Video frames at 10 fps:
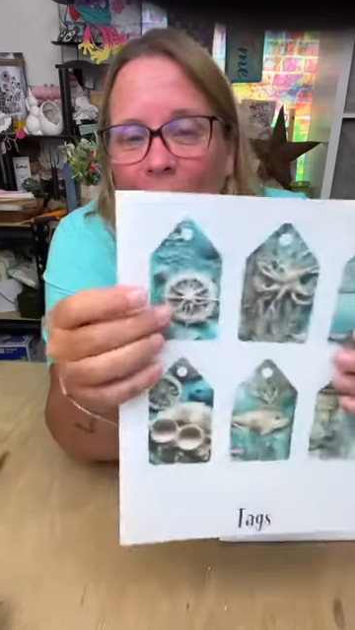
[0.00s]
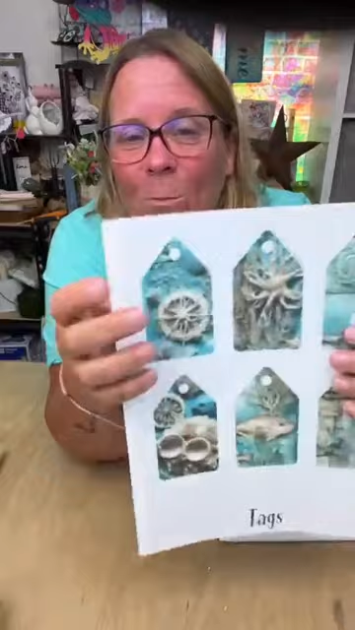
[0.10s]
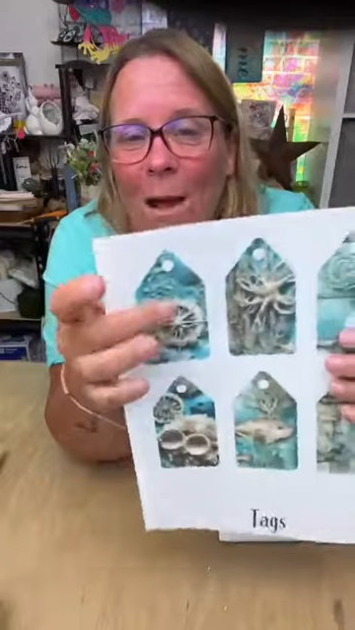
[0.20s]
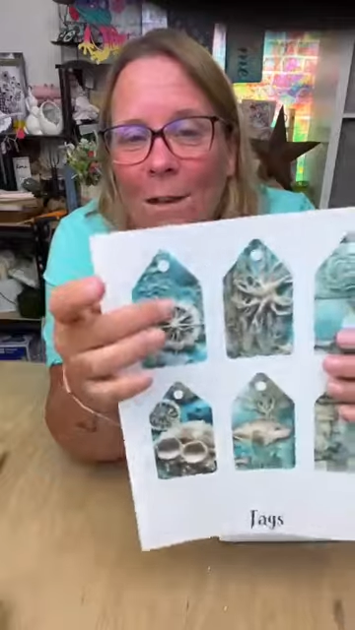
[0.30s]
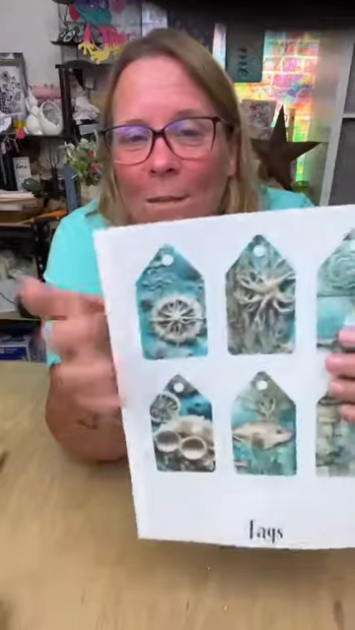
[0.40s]
You
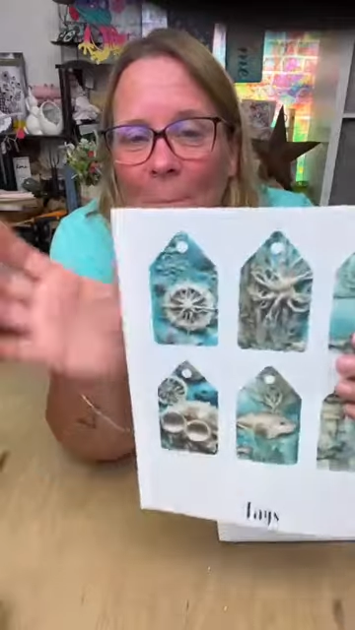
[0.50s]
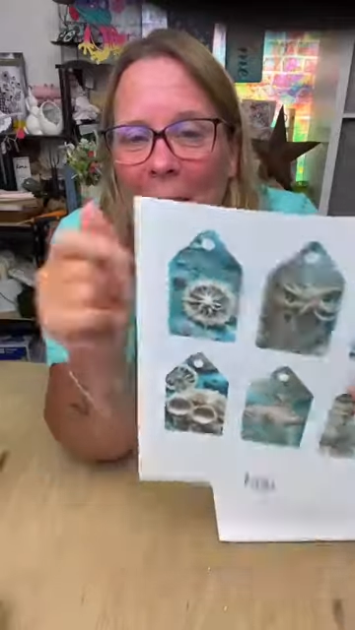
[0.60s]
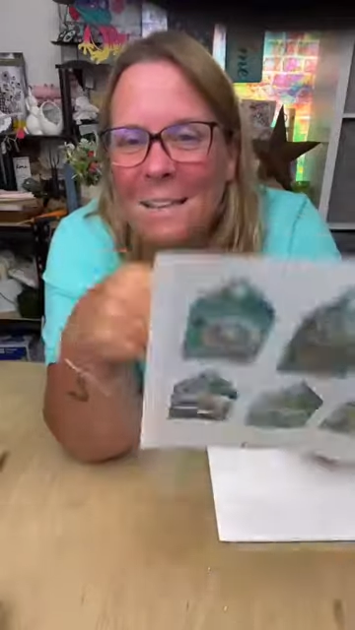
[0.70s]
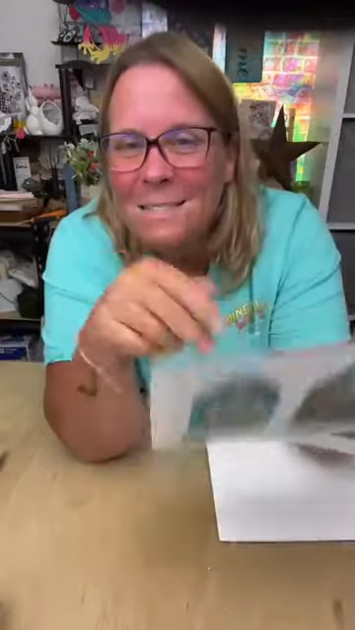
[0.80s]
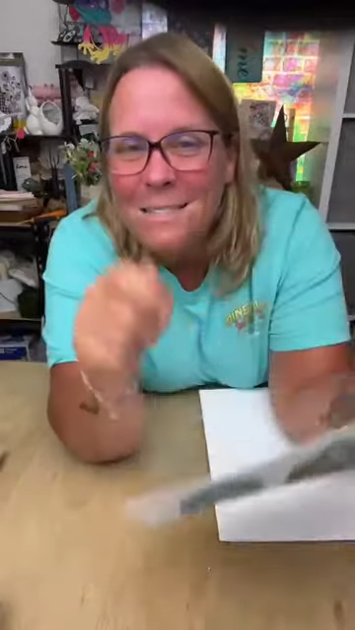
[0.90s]
know, right on the
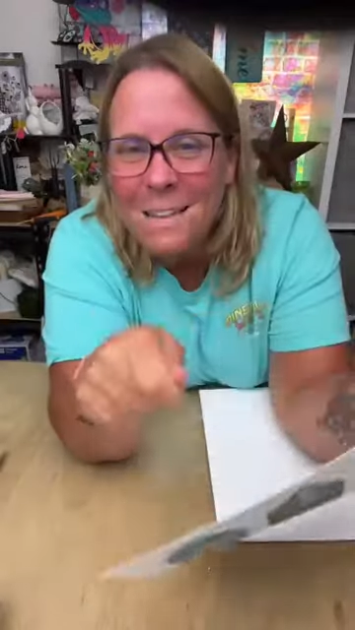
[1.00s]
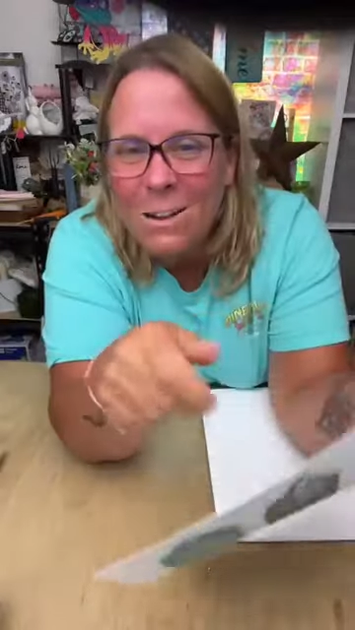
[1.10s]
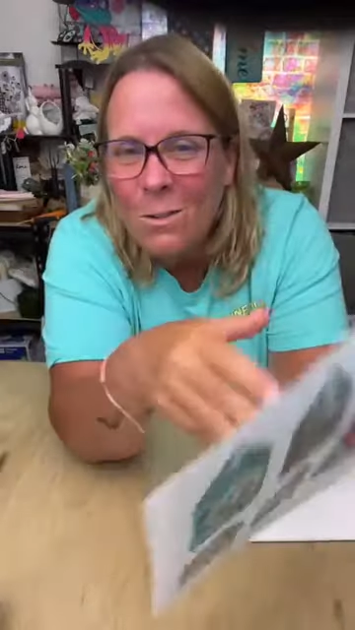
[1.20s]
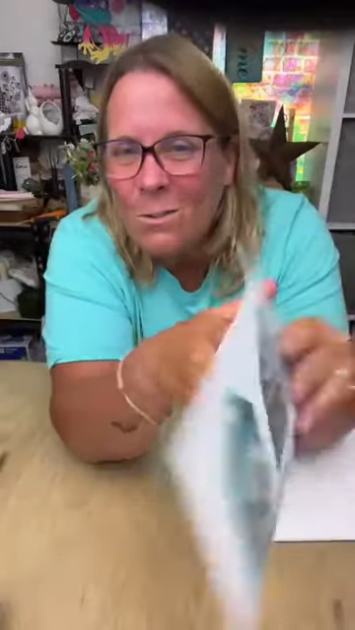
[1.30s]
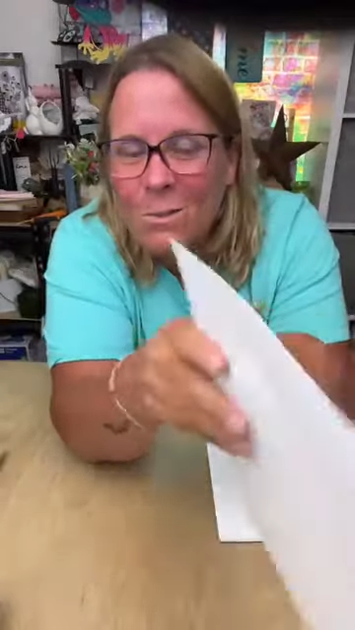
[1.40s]
back,
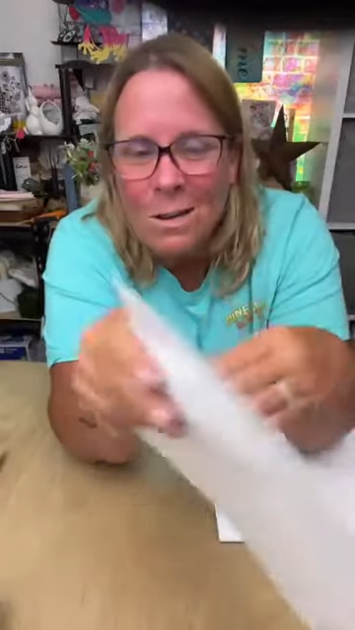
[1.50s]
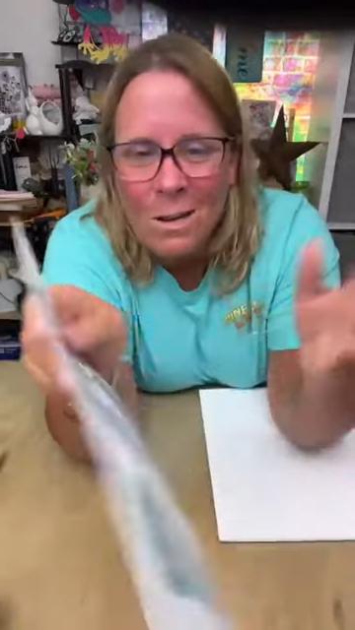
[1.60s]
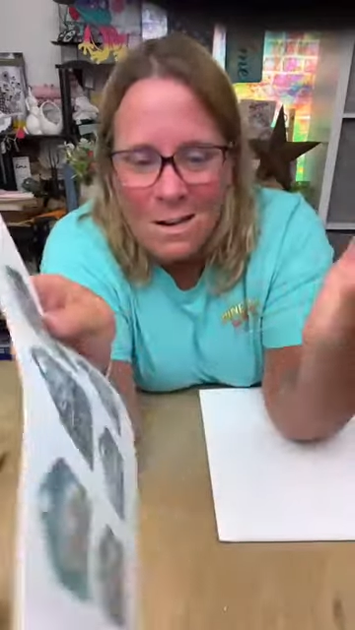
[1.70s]
stick it on their door.